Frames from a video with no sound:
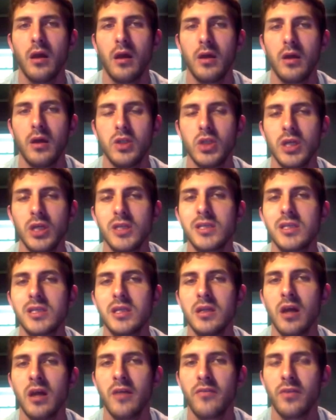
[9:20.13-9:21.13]
just
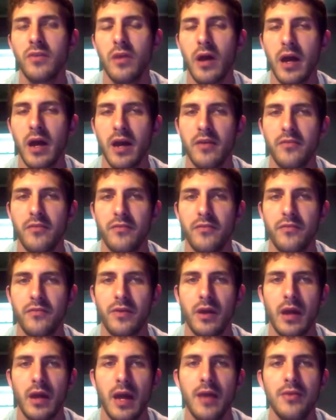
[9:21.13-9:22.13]
enough life,
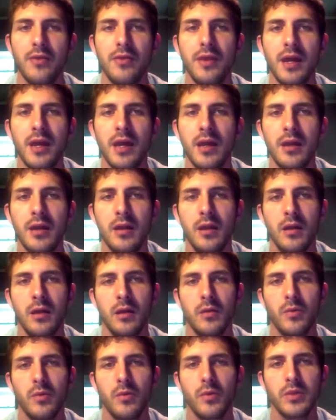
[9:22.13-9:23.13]
and then
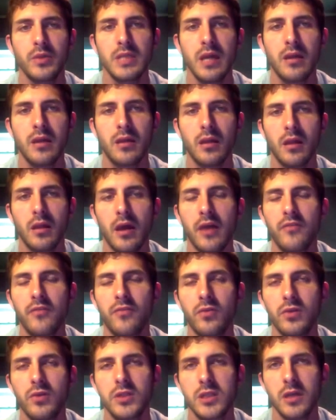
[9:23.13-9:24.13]
we will take the life
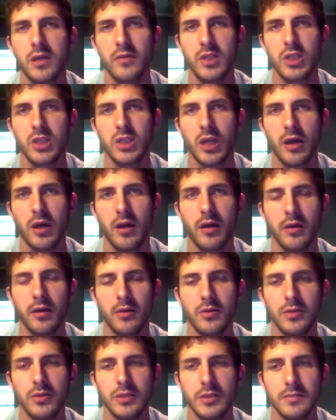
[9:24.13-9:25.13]
force of a
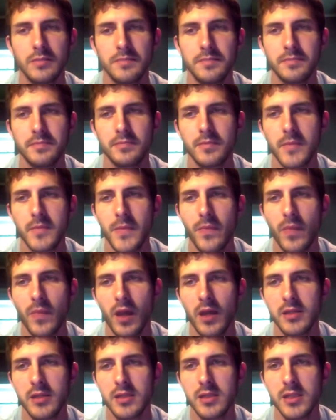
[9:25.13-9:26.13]
child."
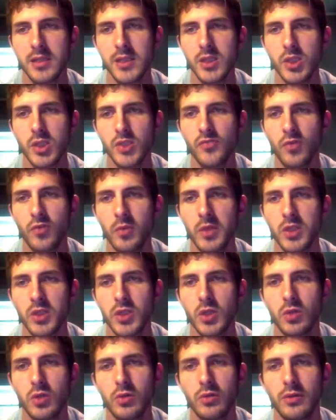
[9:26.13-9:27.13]
As the sisters form a
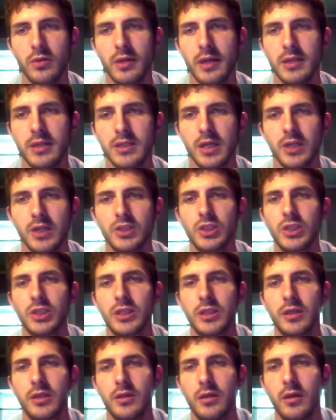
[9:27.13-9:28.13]
circle, they
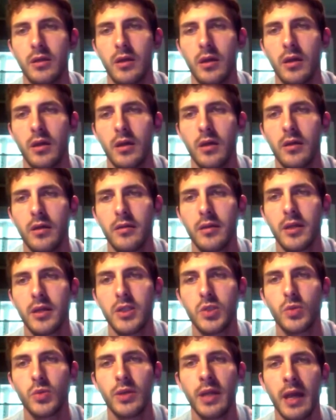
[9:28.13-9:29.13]

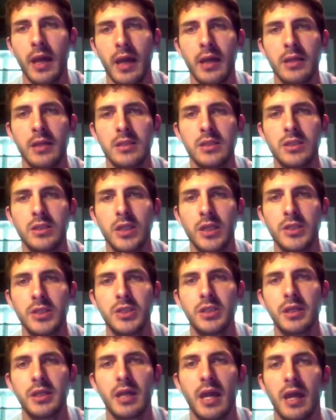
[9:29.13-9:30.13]
join hands and
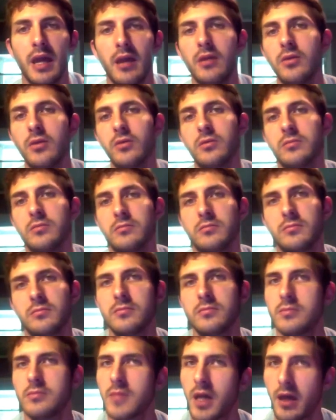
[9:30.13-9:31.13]
touch the candle.
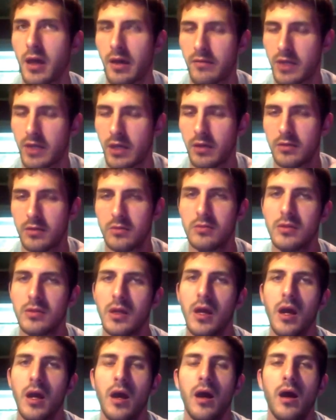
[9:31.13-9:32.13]
I have a candle.
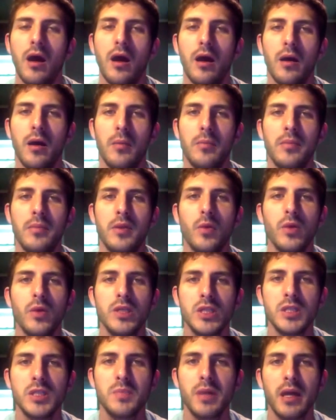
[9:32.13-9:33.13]
The
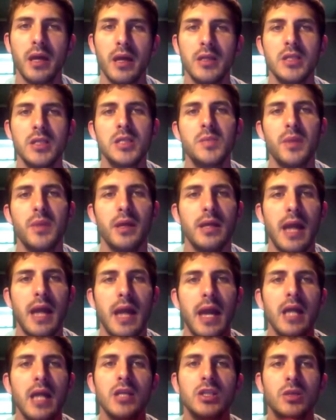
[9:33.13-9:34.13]
witches begin to spin,
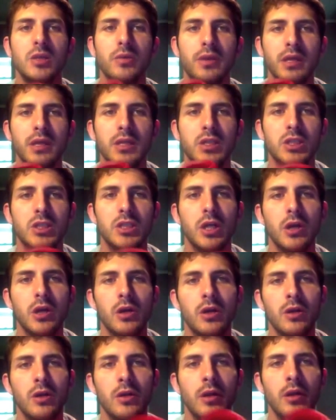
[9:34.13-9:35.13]
aging with each
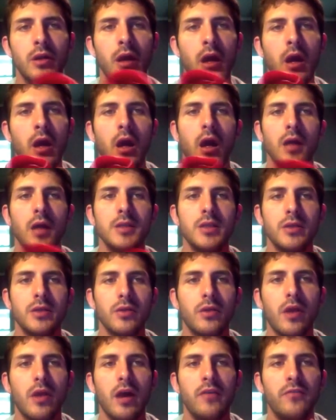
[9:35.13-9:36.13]
turn until
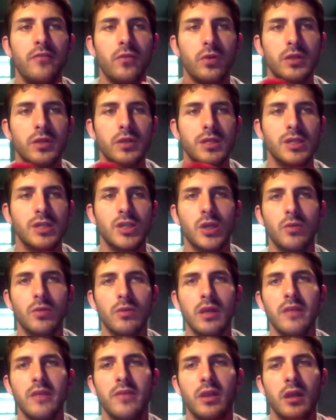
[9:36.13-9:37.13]
the life force is
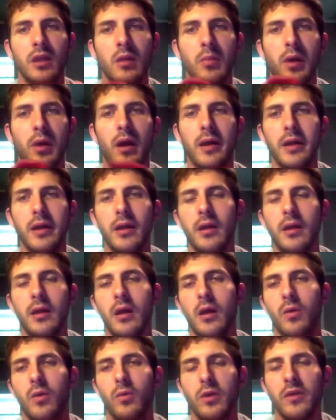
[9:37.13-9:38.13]
shown leaving their body.
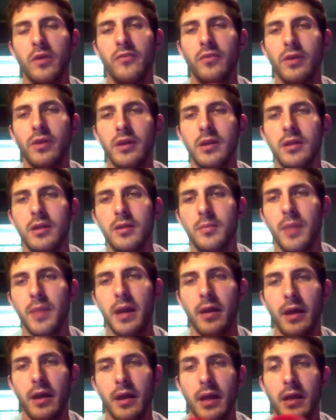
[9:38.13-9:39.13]
Winifred,
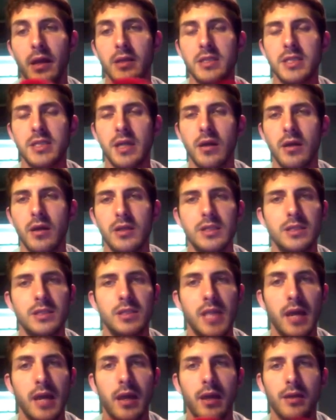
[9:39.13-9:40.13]
Mary, and Sarah
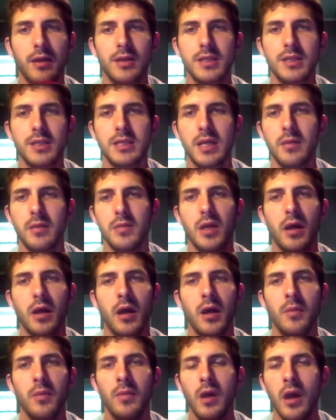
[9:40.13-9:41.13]
saying at the same
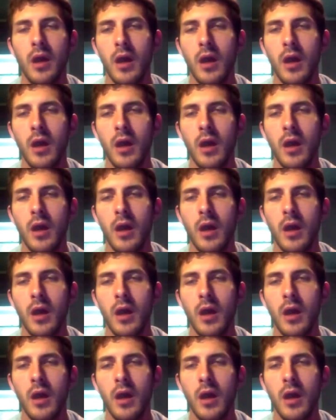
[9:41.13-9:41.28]
time,